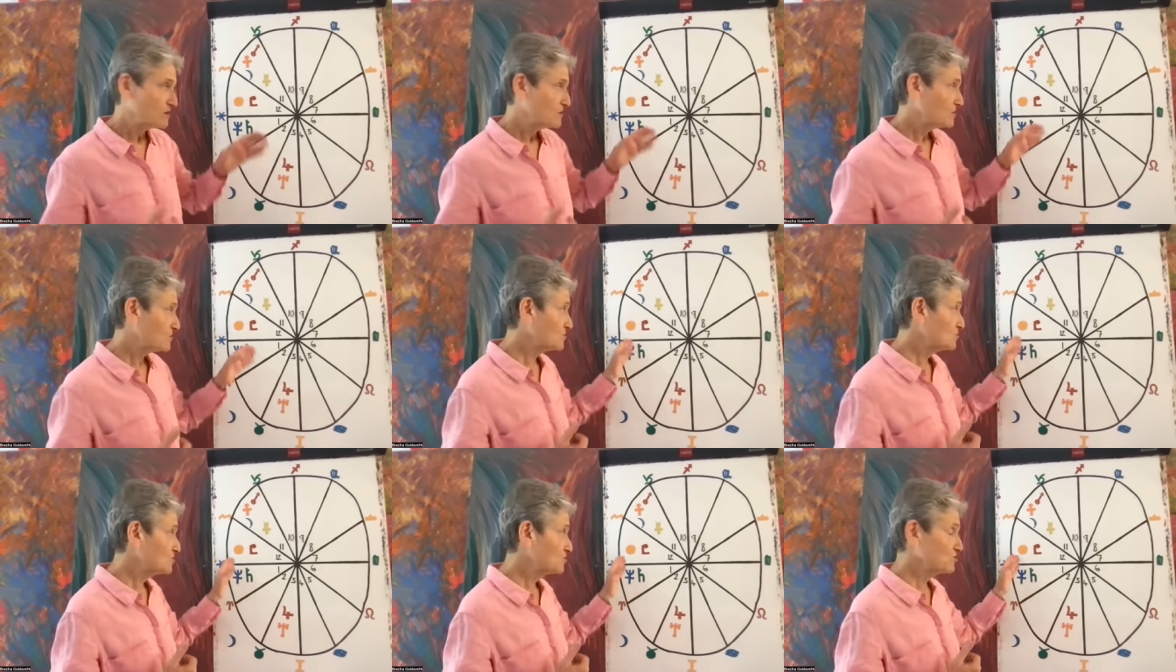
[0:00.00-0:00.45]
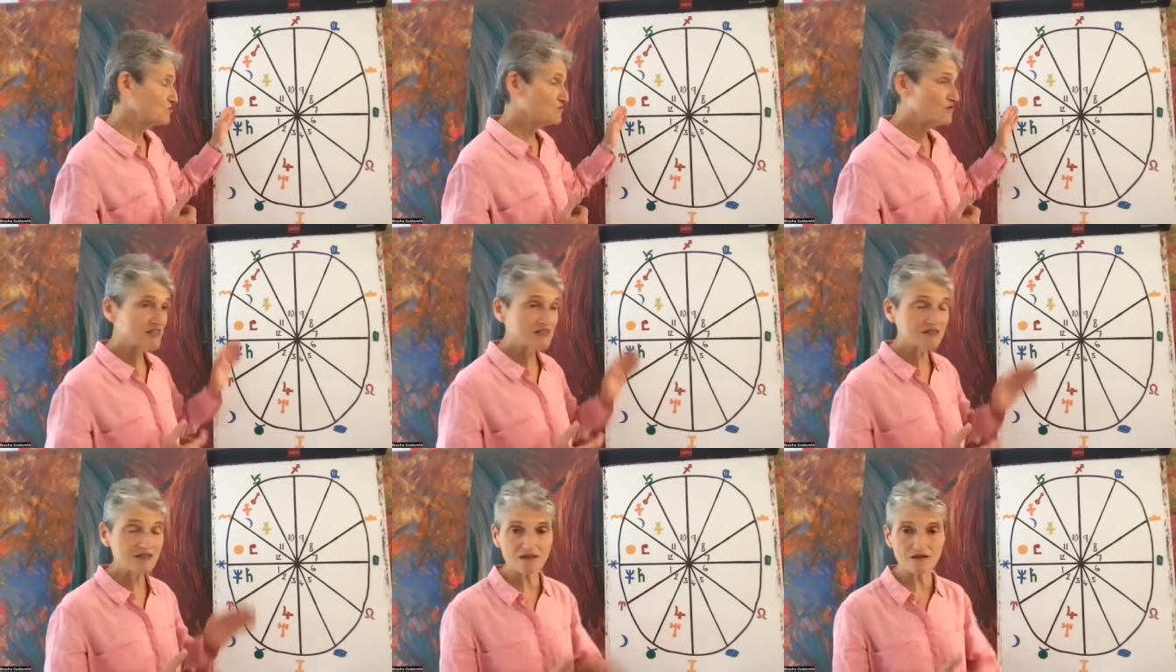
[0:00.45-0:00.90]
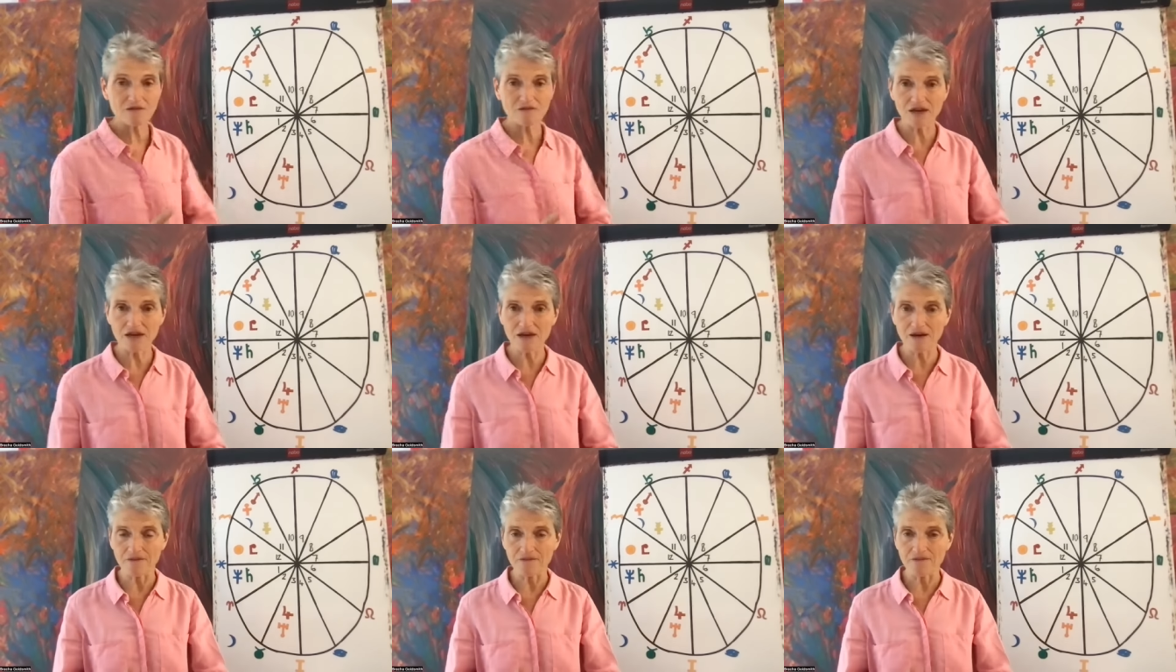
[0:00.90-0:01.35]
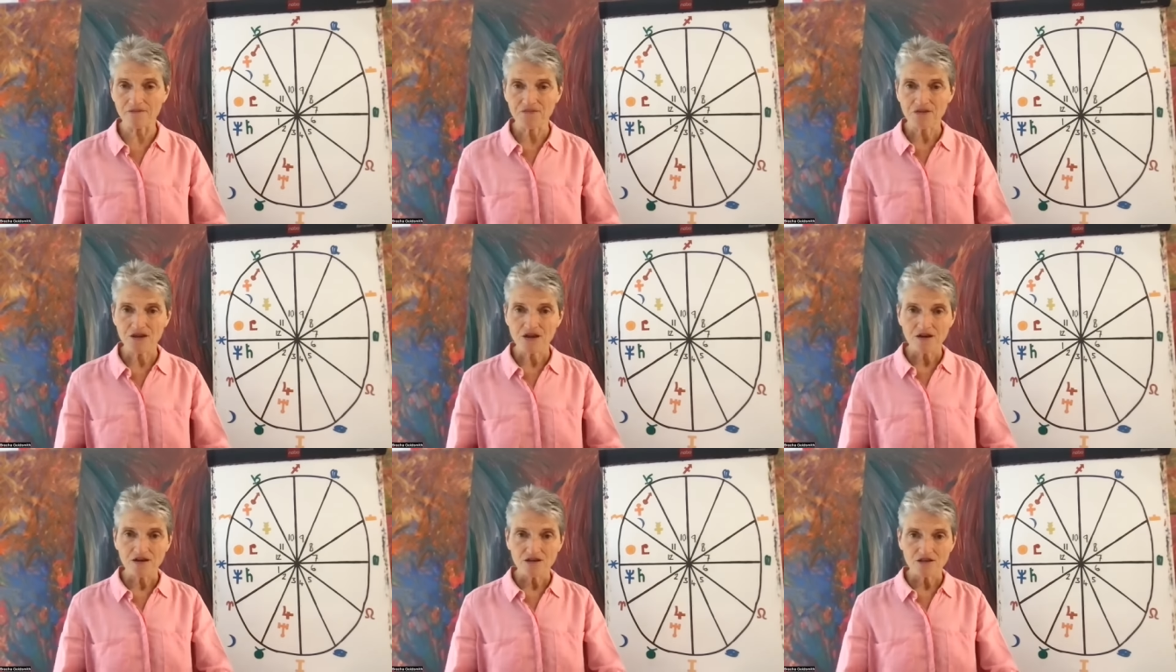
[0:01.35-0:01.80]
You can tune into them here.
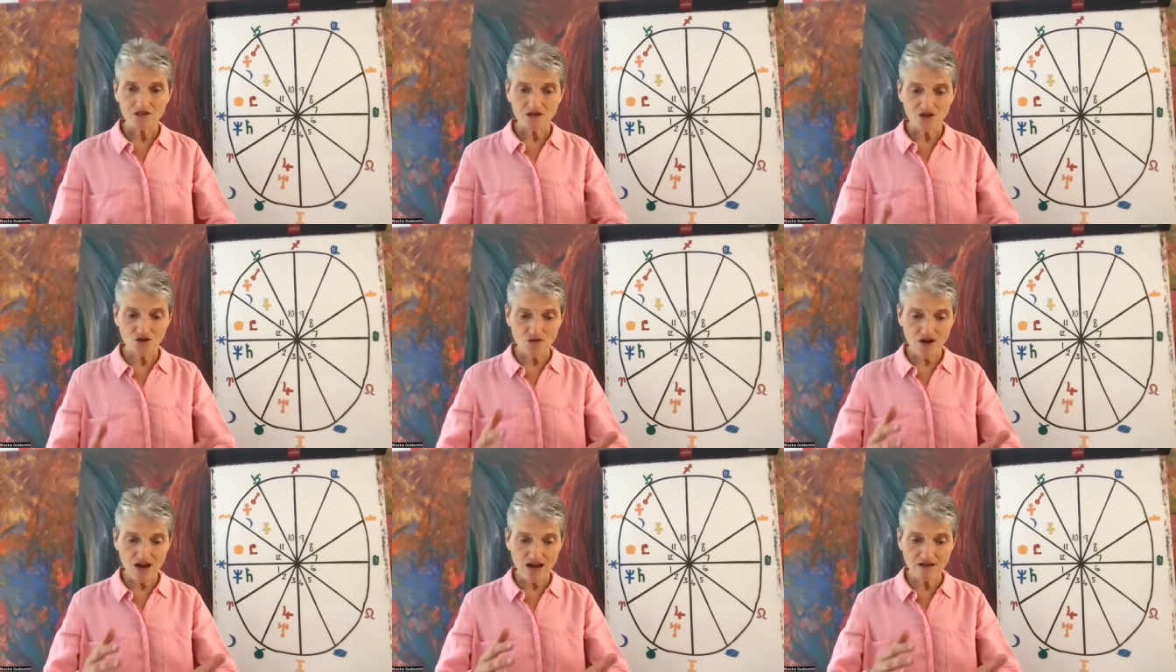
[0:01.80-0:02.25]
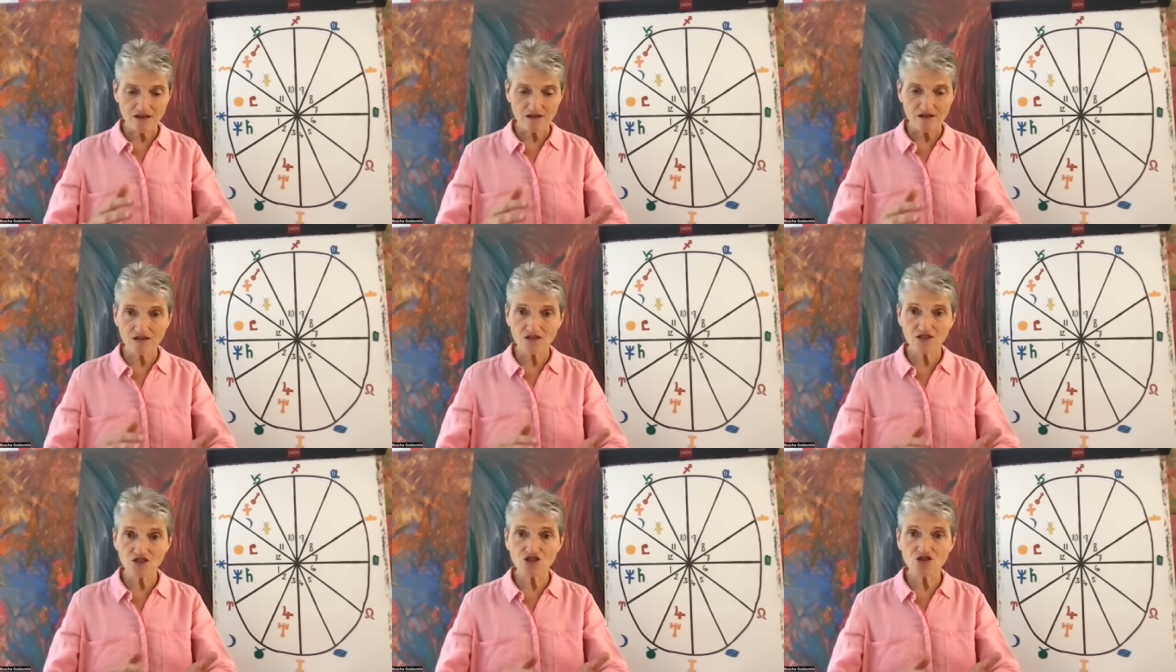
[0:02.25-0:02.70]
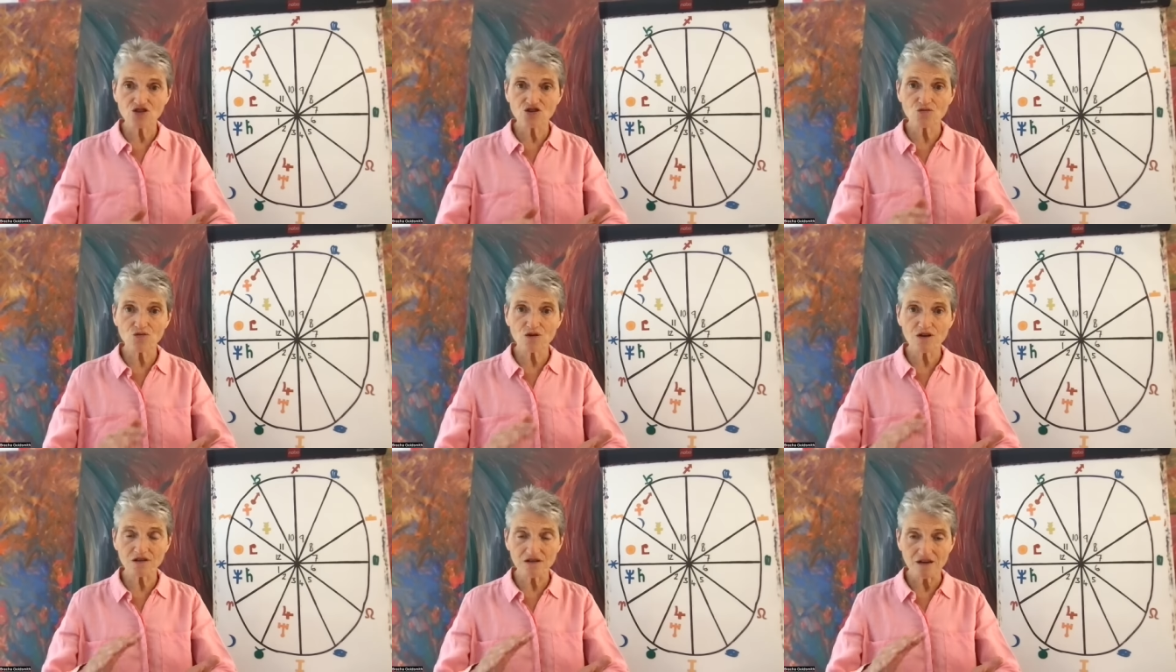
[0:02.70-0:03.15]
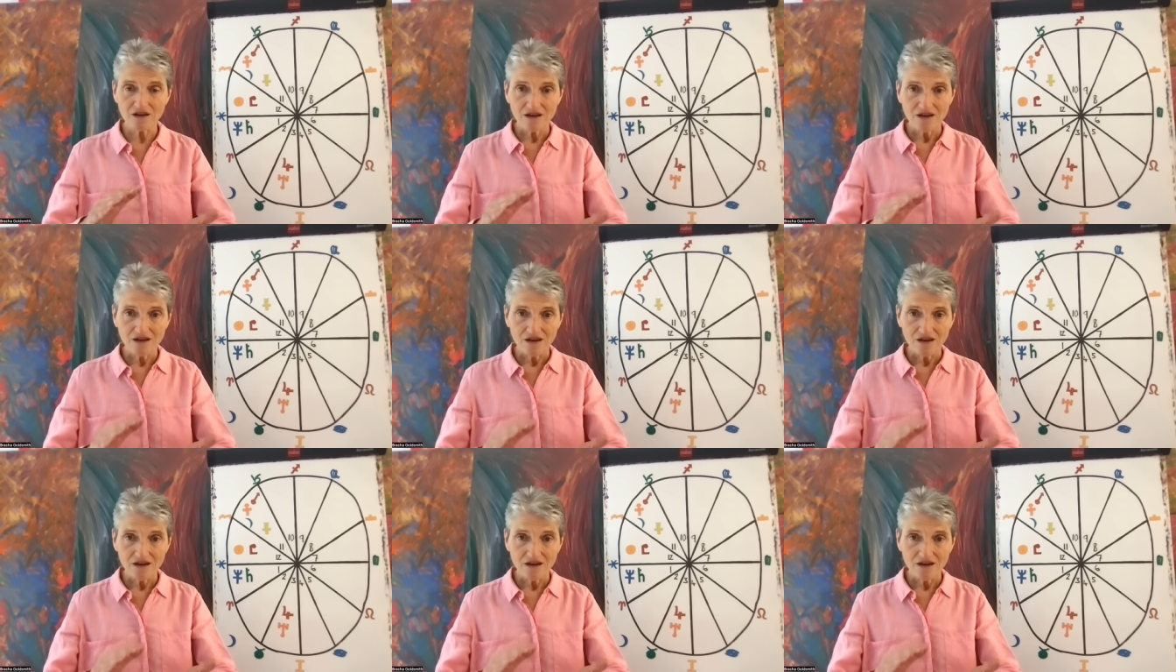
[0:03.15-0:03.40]
So, anything to do with